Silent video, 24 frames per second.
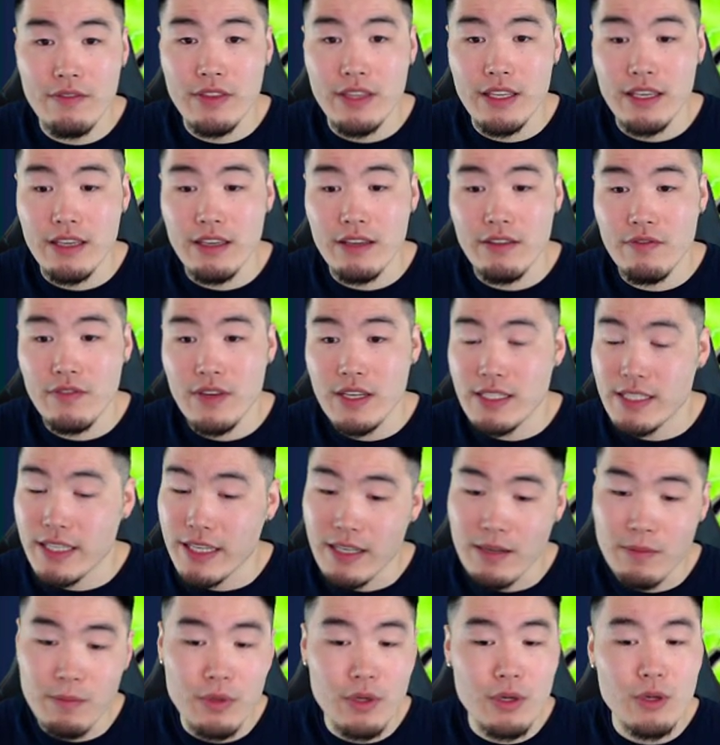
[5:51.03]
the Fizz
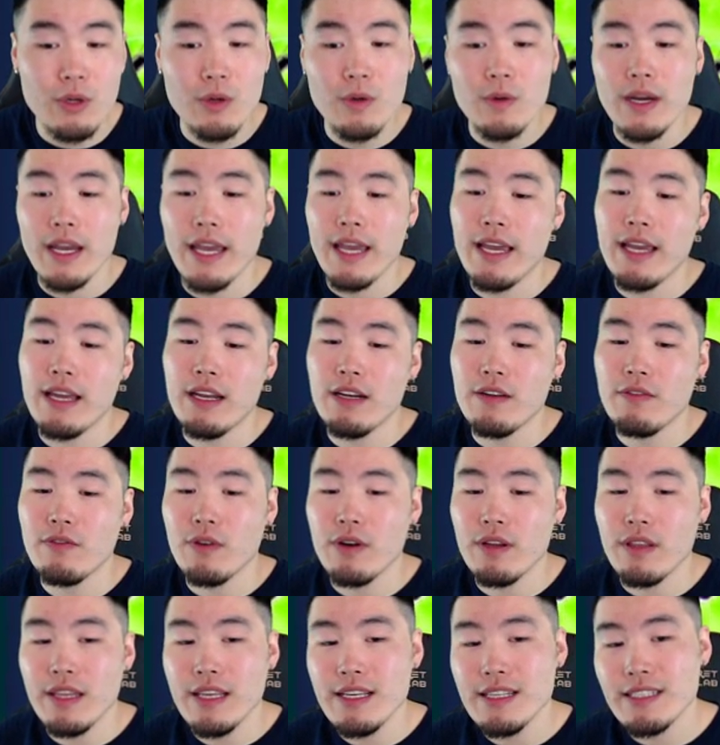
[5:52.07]
Kid Boo, and
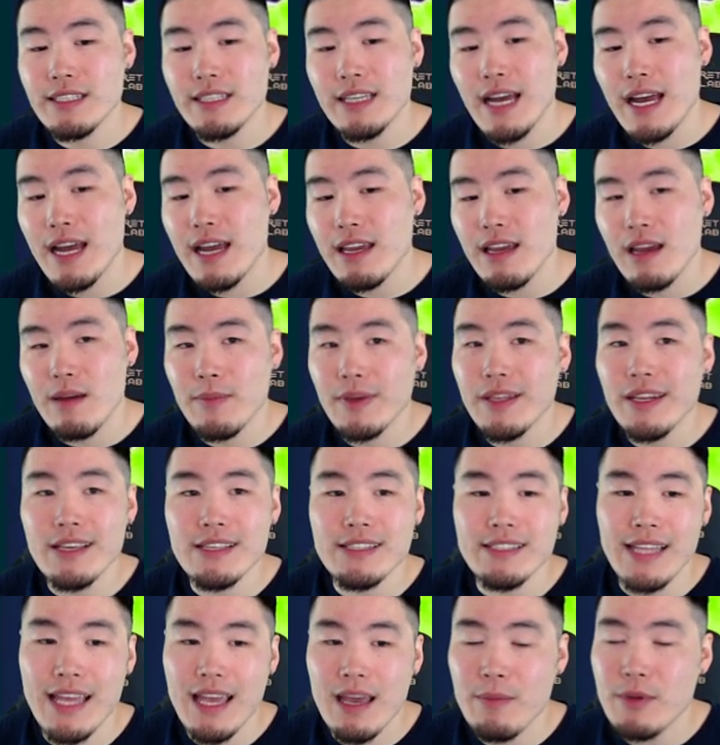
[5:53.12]
for this guy, I mean, his
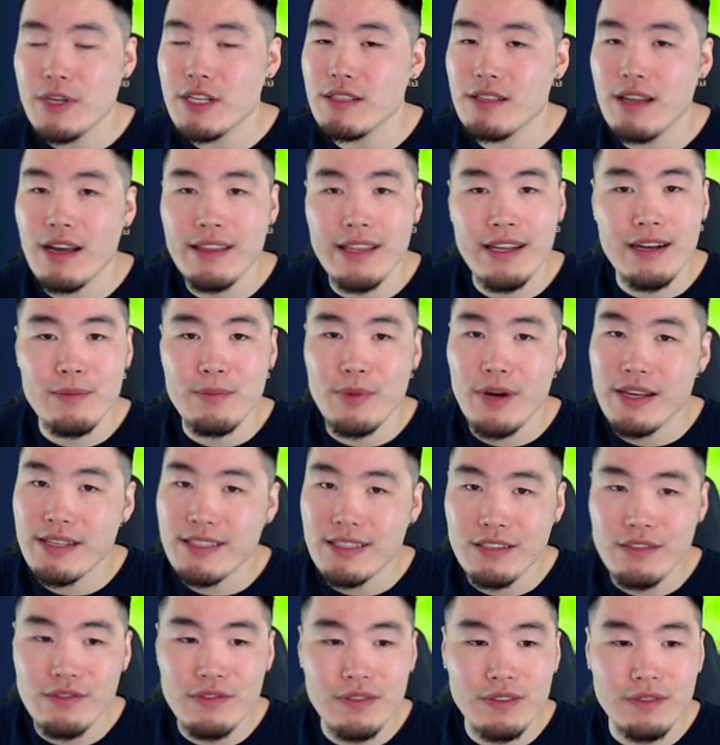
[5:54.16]
damage is not that
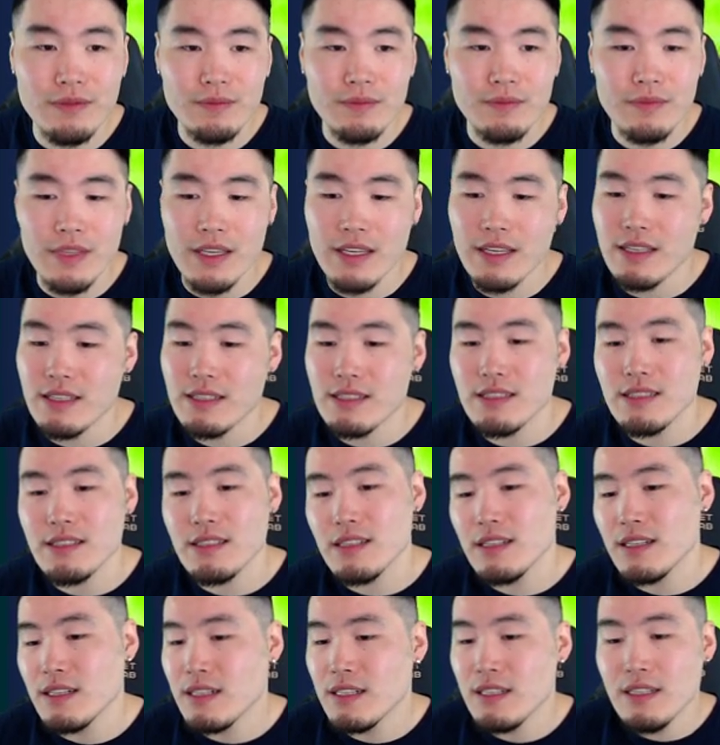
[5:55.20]
impressive. His
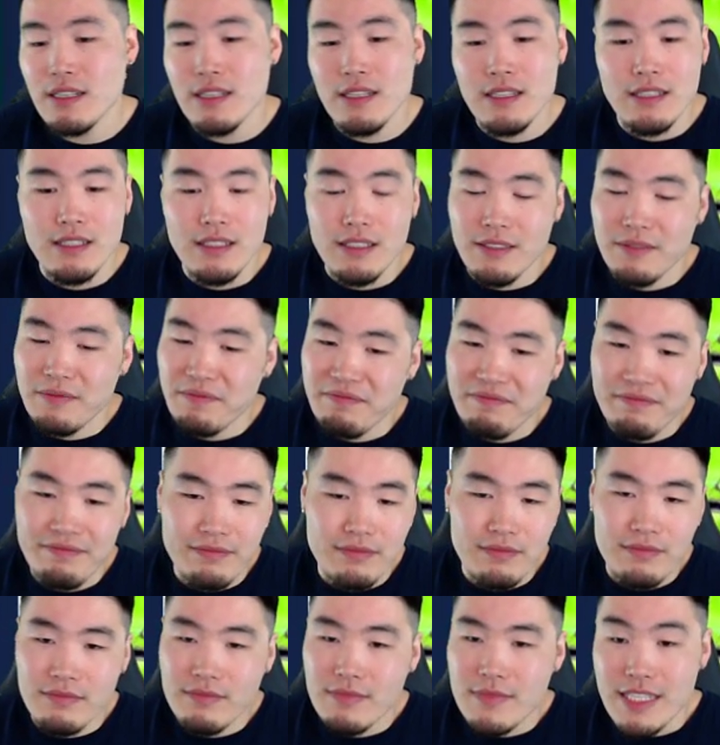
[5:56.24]

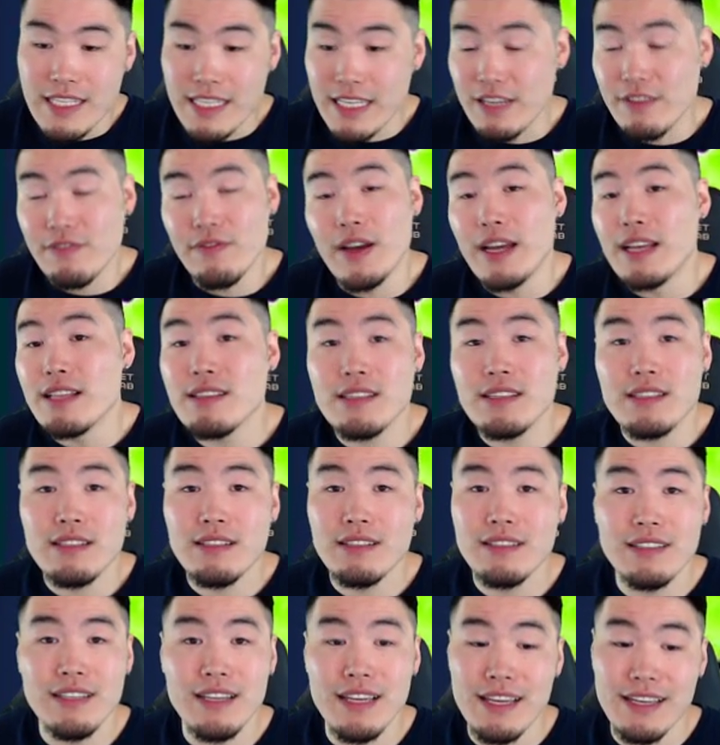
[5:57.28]
defense
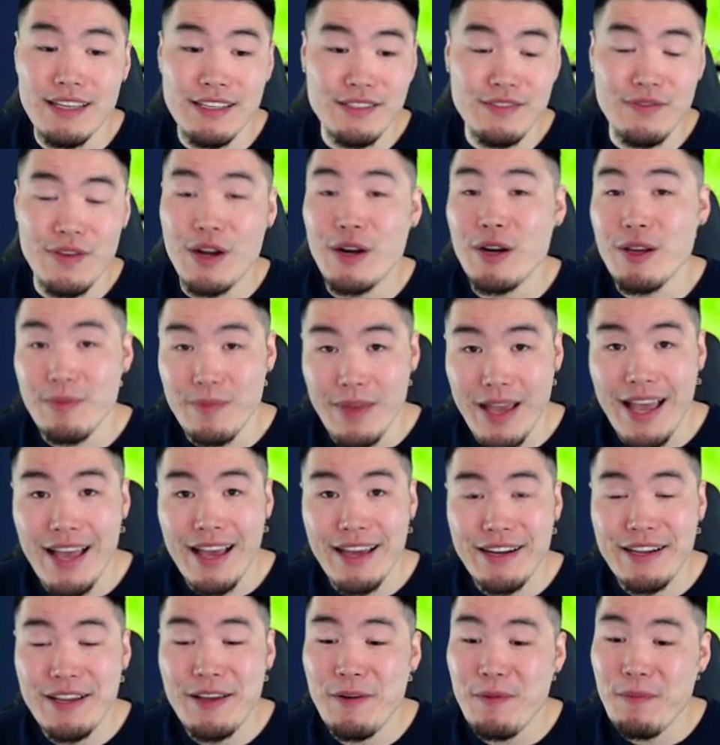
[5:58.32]
is very
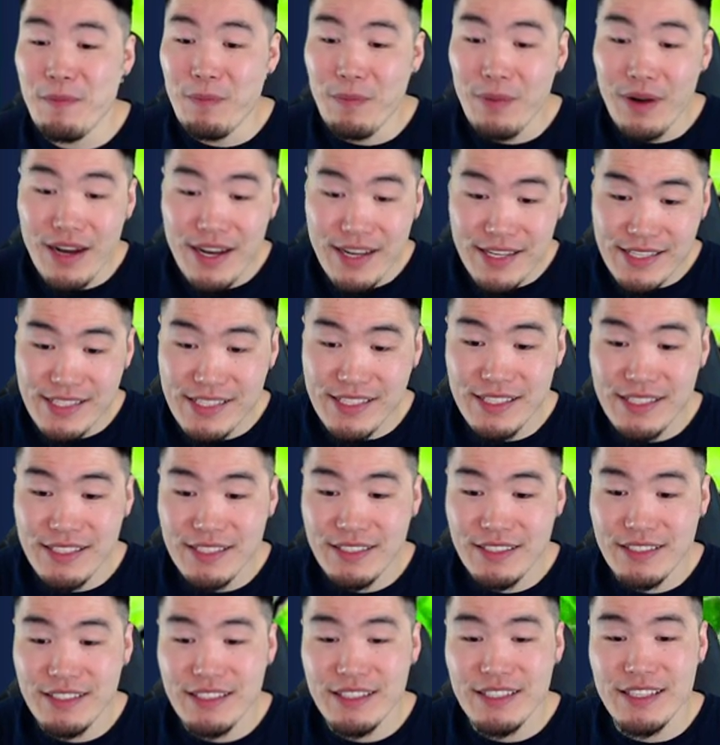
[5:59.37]
bad, but
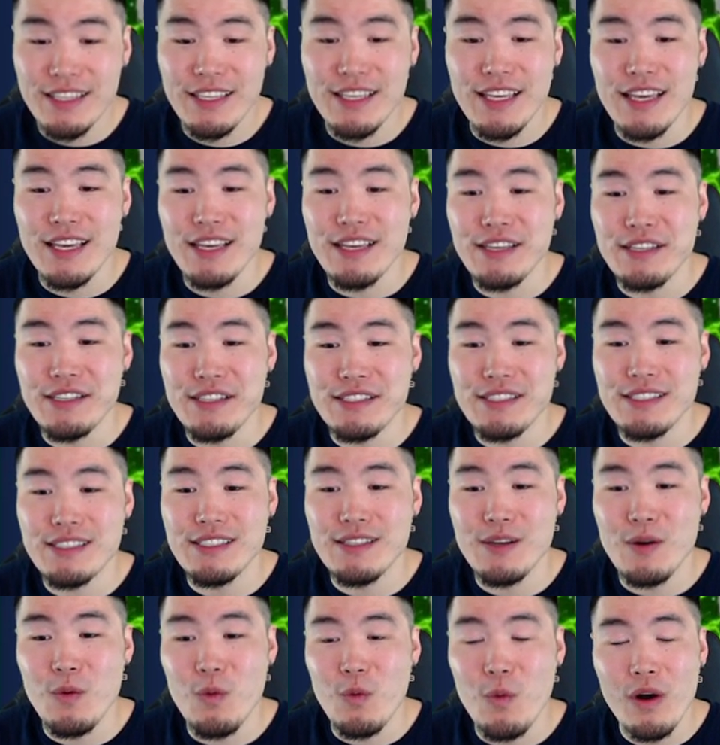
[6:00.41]
he is
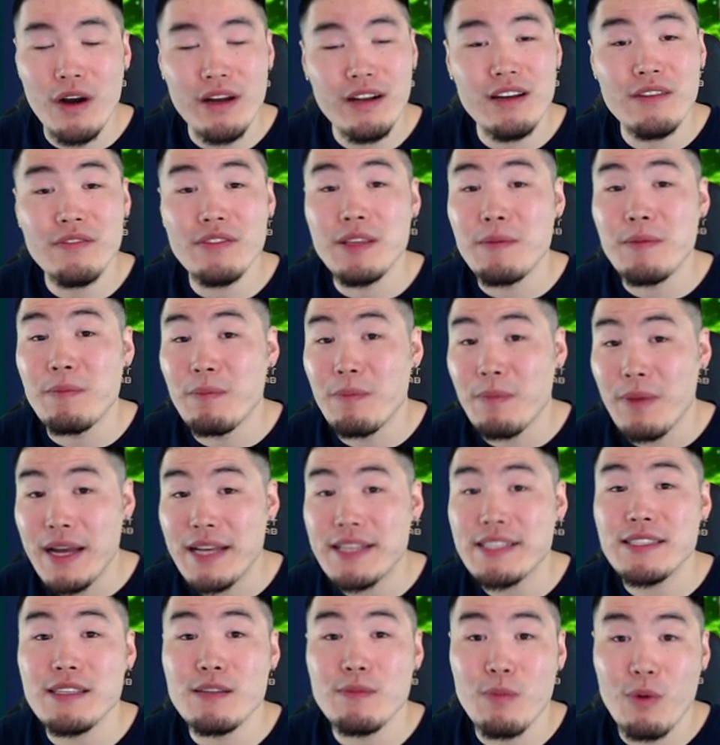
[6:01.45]
one of the
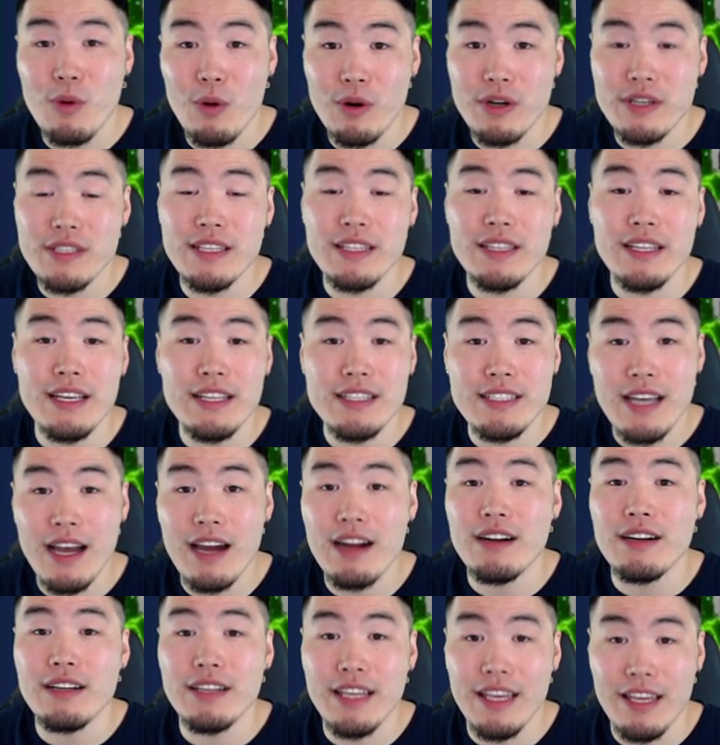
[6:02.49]
best supports in the
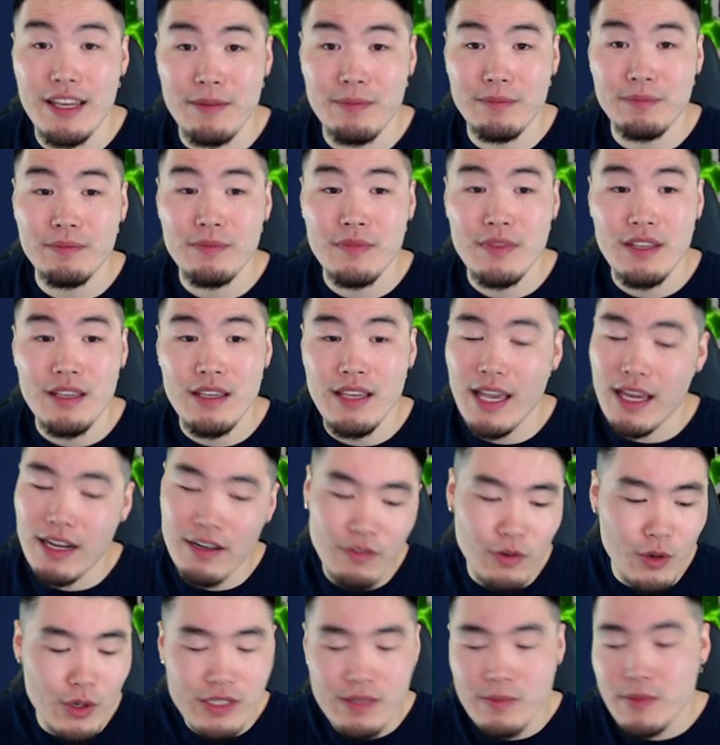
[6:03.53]
entire game. And of
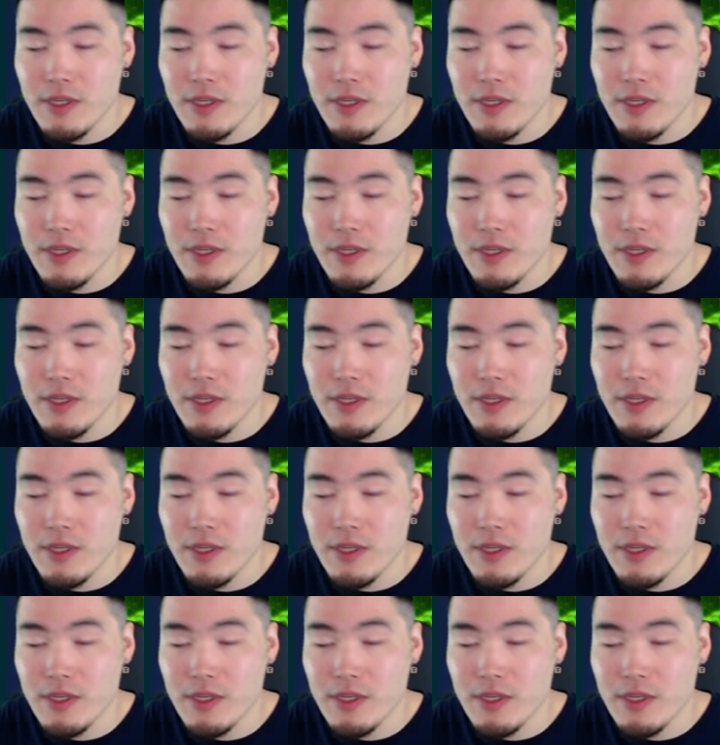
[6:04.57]
course, I'm